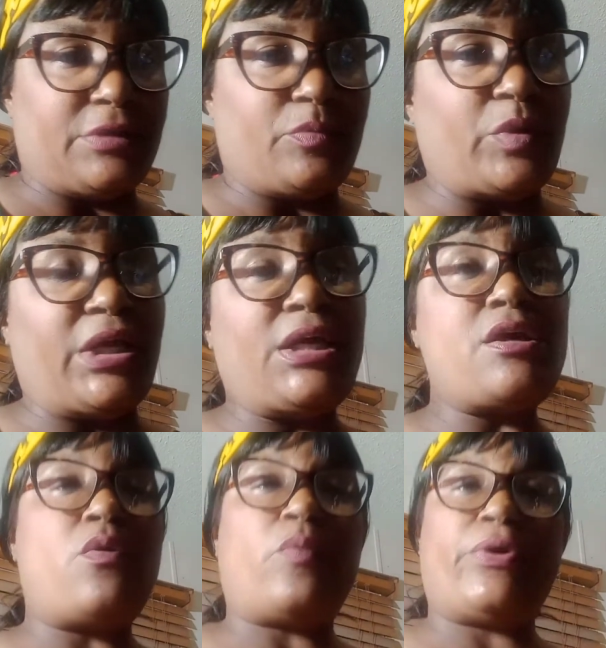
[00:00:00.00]
And when he
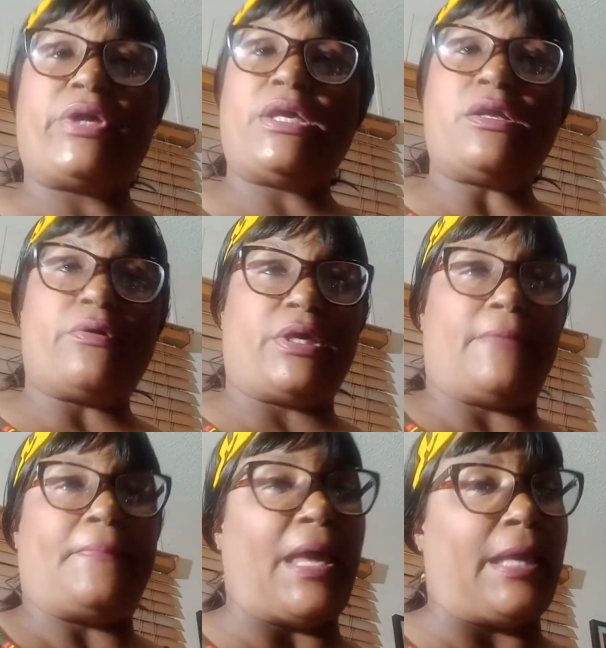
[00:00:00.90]
don't work, he don't
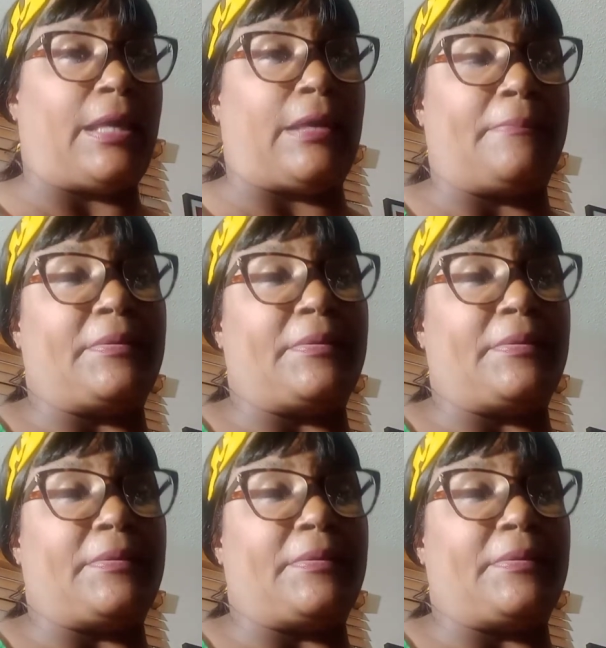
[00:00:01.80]
get paid.